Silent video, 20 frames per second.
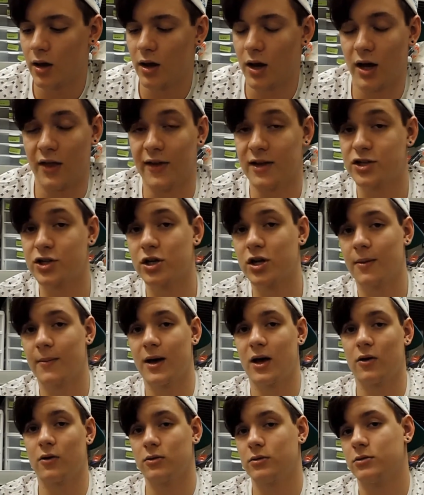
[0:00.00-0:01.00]
that should come
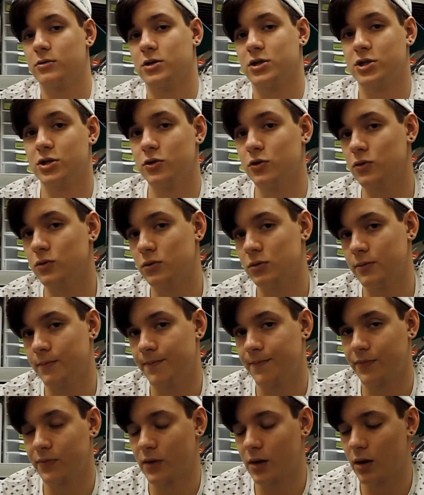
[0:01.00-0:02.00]
out soon,
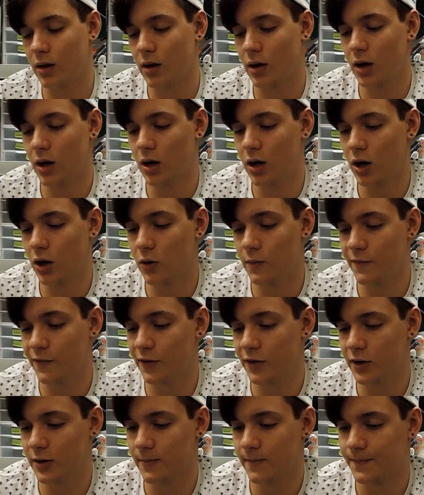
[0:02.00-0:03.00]

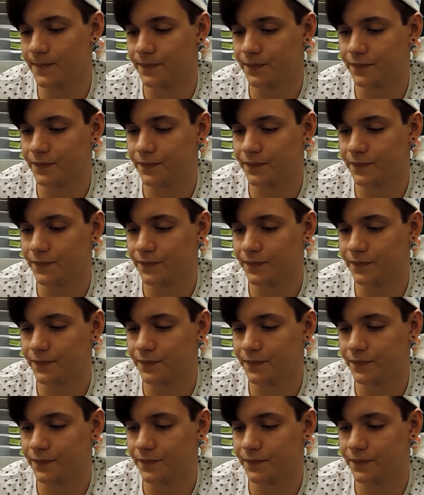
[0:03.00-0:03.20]
hopefully.